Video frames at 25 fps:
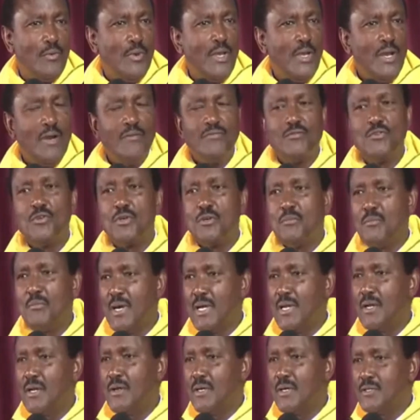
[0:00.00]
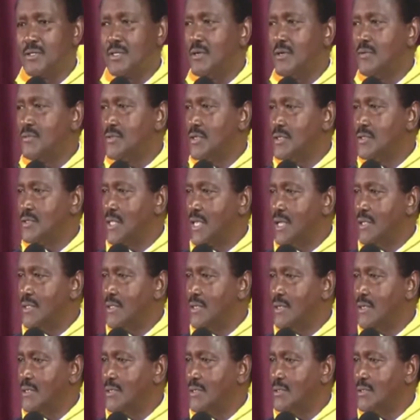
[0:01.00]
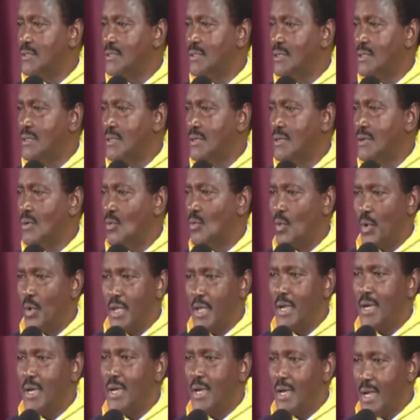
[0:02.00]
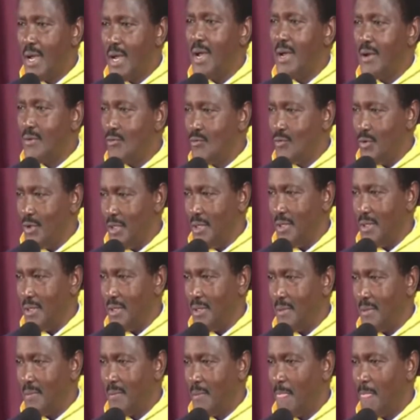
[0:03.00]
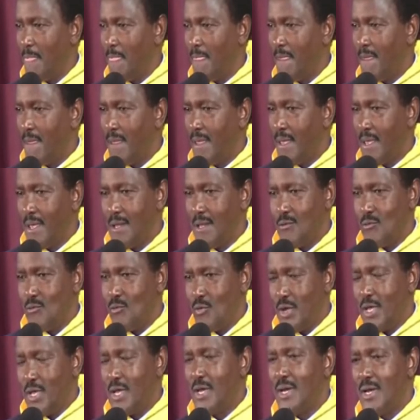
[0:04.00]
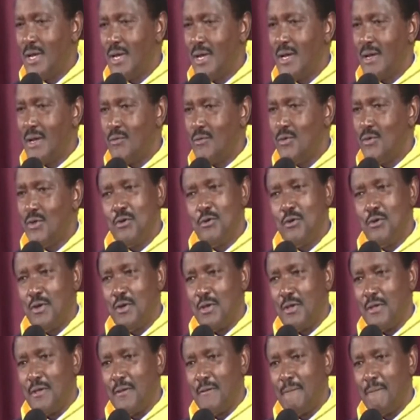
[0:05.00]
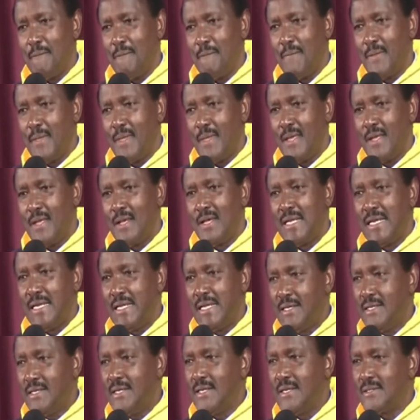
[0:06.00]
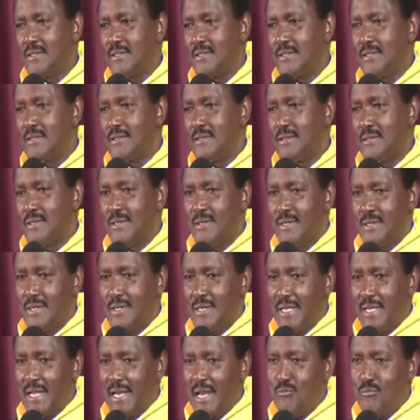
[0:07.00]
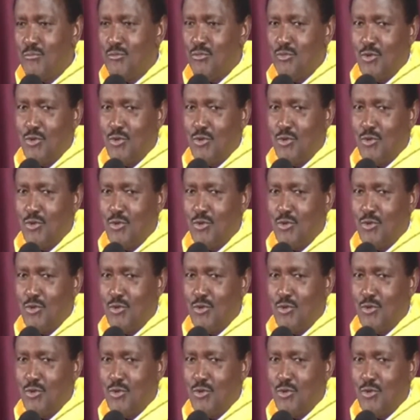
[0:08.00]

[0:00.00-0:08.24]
we have to remind ourselves as Kenyans, where are we? And where are we going? Lead us. kila